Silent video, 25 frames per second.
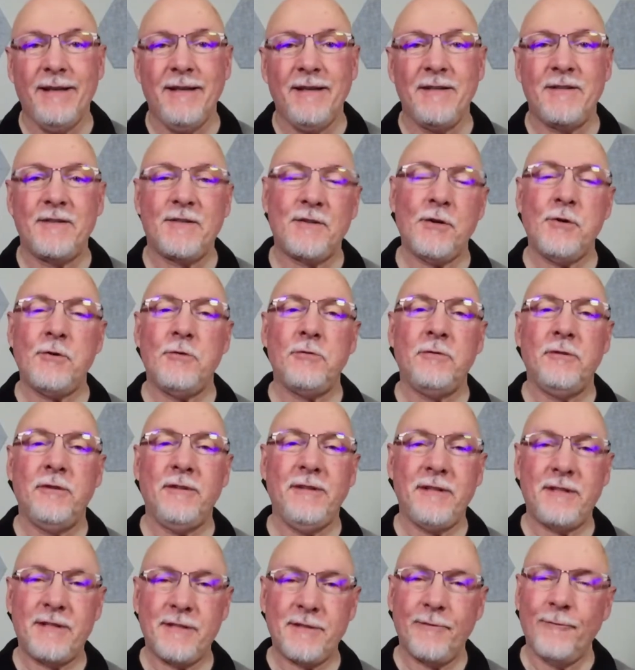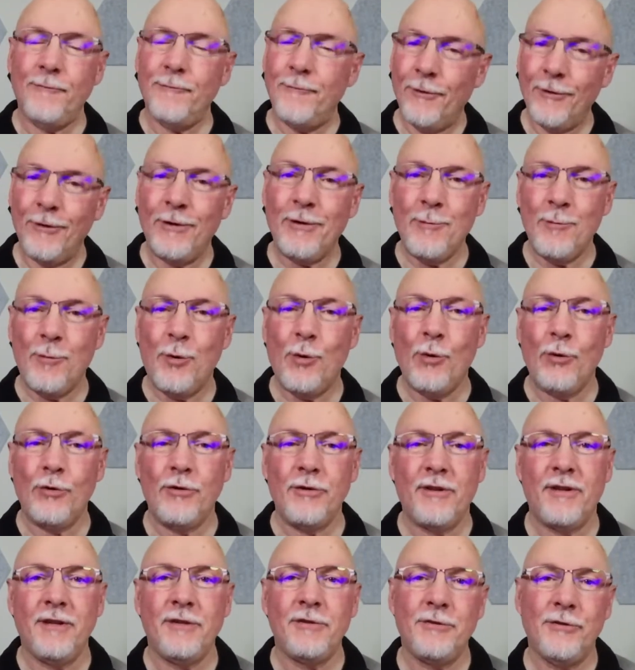So it's very
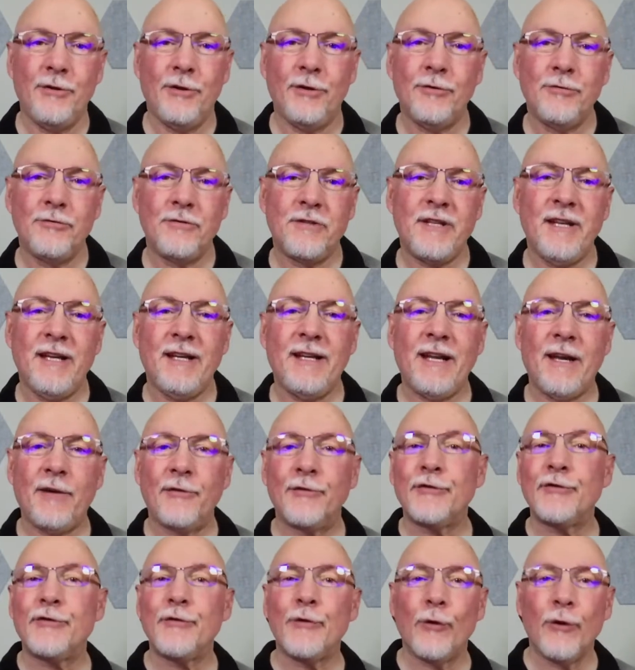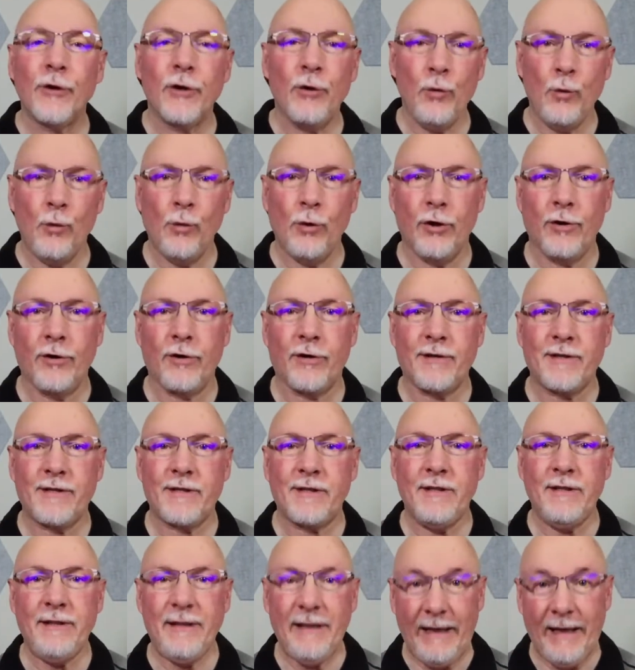important that you understand how story works
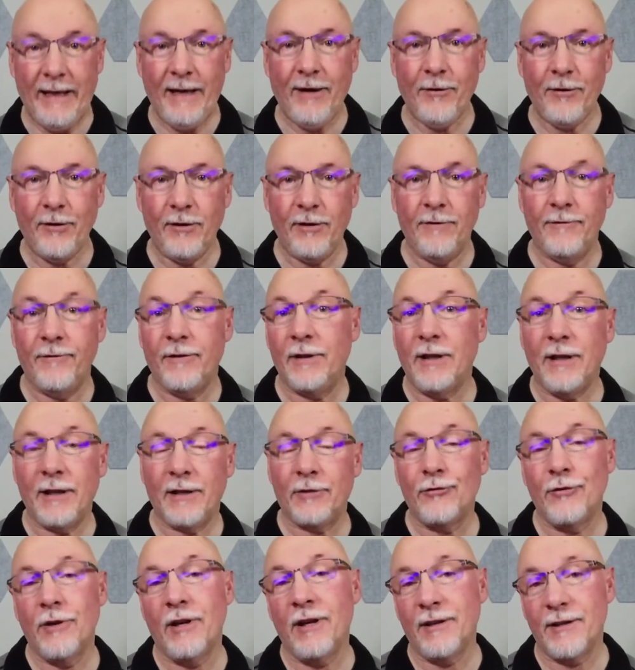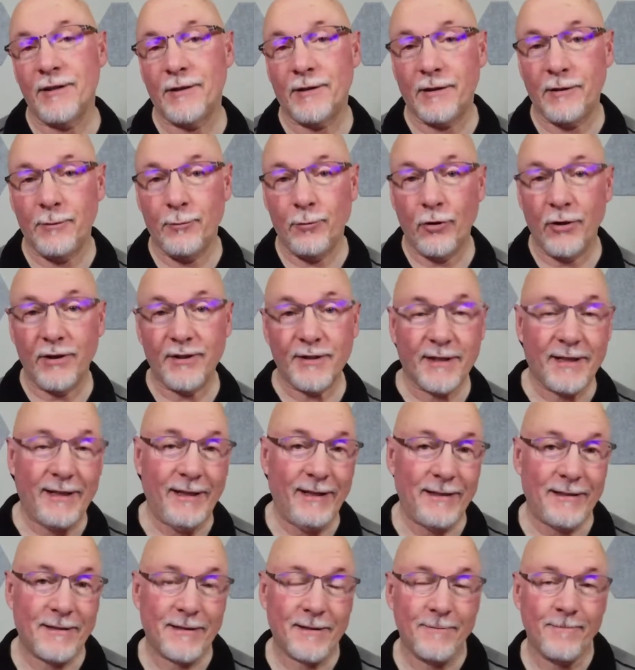in the area of electronic press
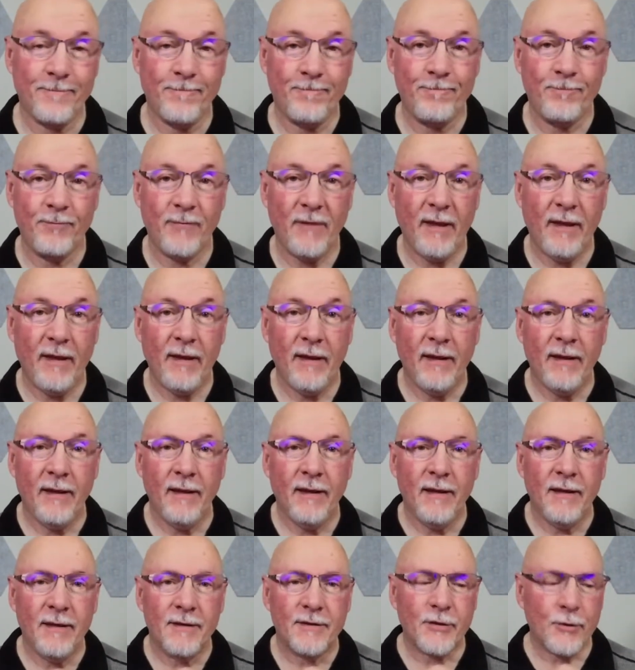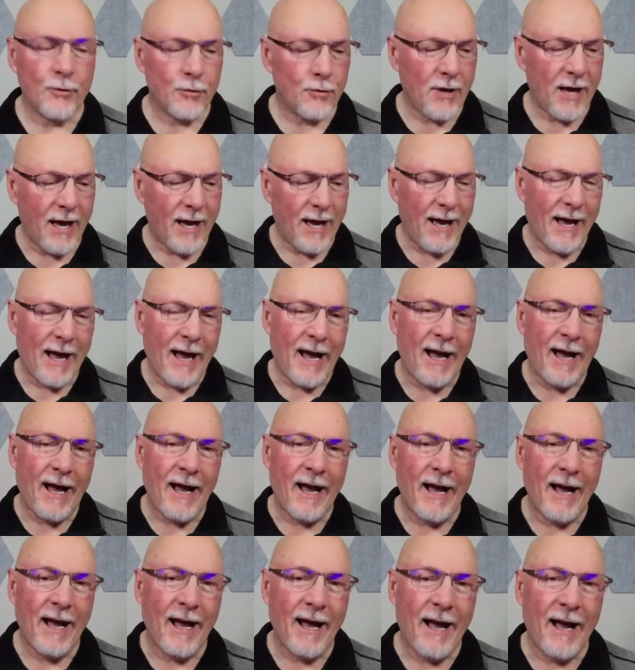kits. So
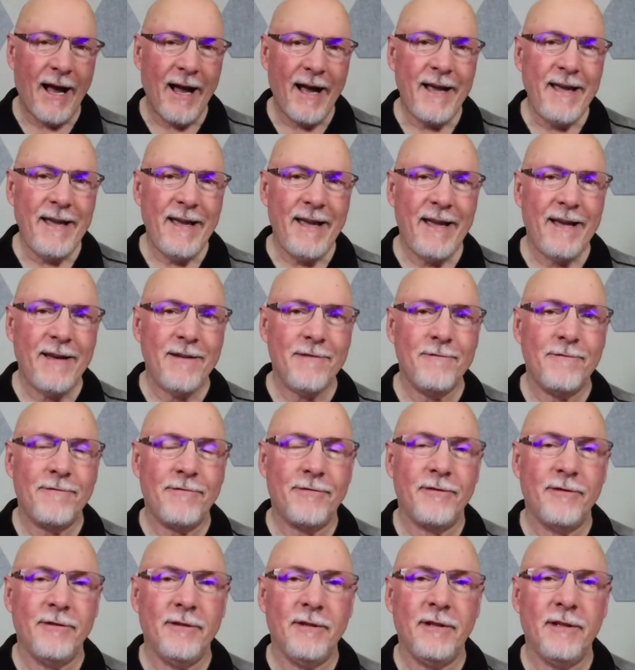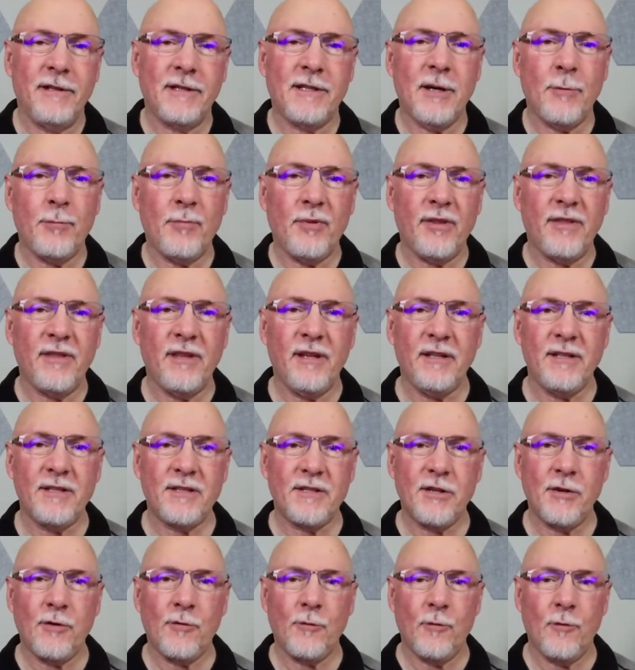I have a couple things
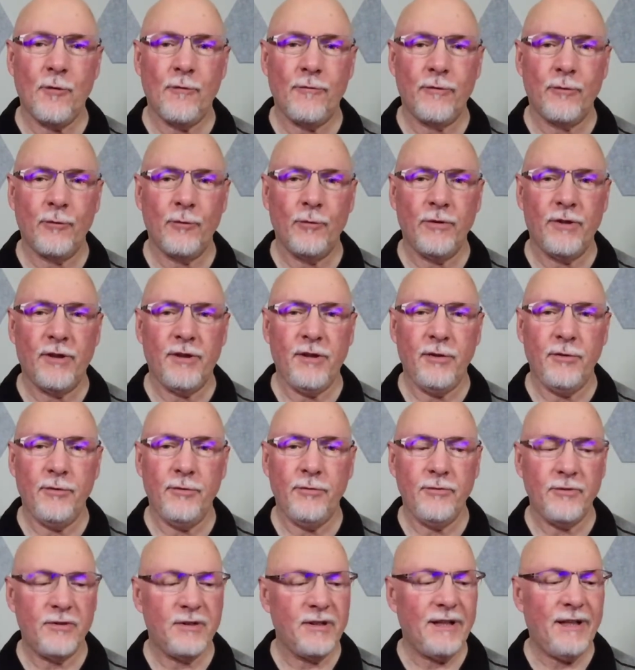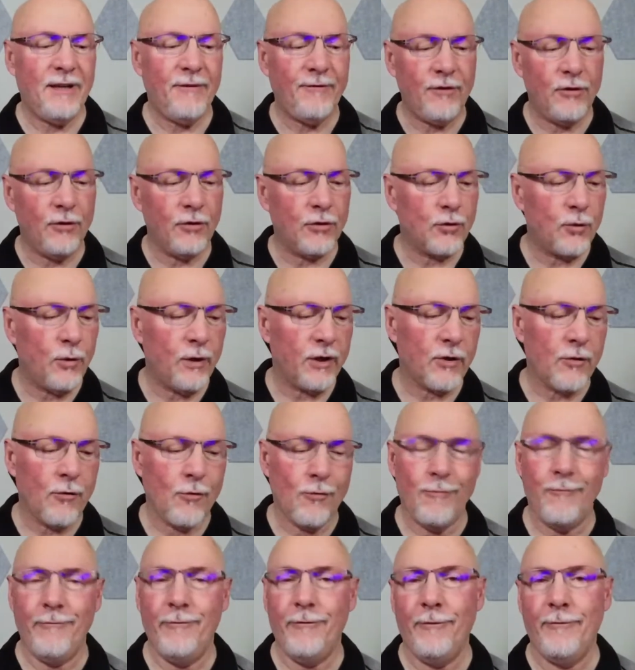to go over with you to give you a quick
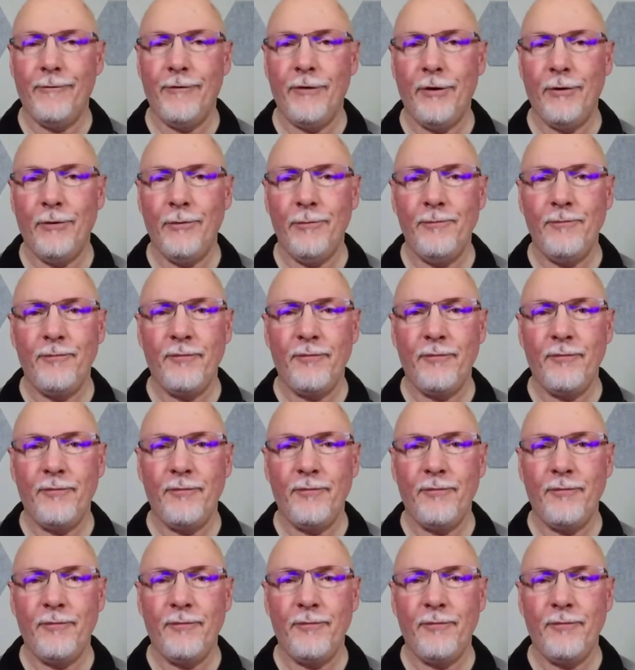overview.